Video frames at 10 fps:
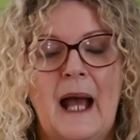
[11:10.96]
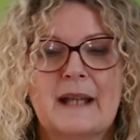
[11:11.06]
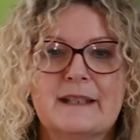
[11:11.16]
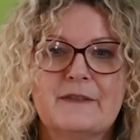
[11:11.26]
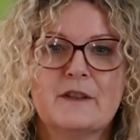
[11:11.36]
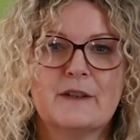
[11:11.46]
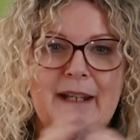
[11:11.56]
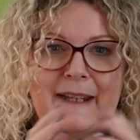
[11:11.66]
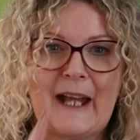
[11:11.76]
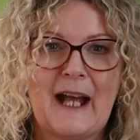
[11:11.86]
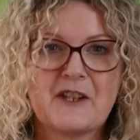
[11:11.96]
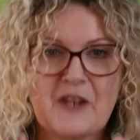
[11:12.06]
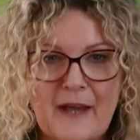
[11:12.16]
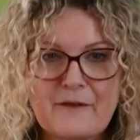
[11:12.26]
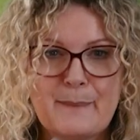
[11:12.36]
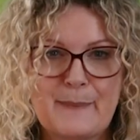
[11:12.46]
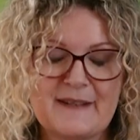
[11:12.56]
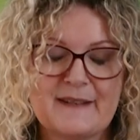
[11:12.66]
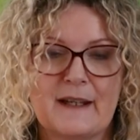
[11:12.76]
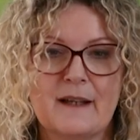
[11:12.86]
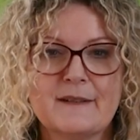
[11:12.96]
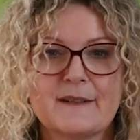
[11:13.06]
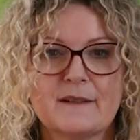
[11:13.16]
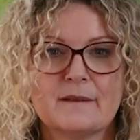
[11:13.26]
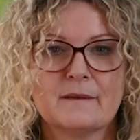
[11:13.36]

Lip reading: And if you're in a cash-heavy business,